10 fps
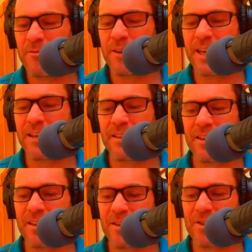forget
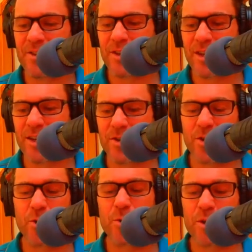that it's
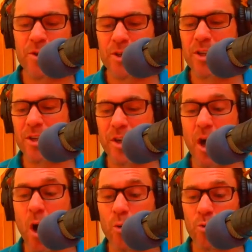still considered an
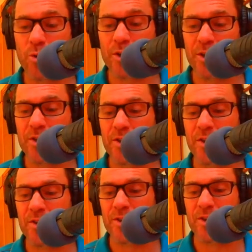ultra
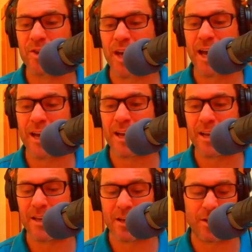distance
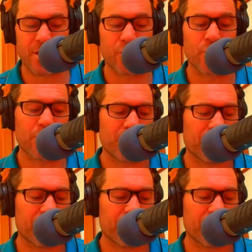endurance